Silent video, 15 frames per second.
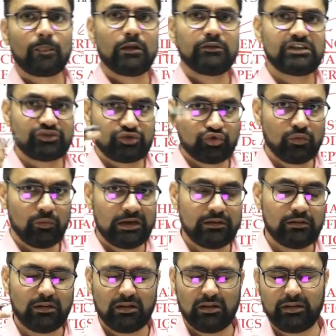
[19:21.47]
just do
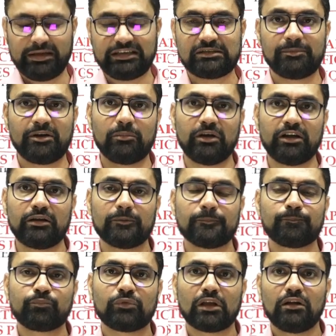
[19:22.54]
one experiment,
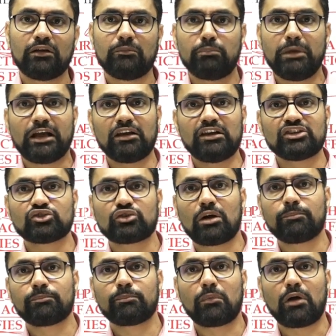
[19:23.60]
make a list of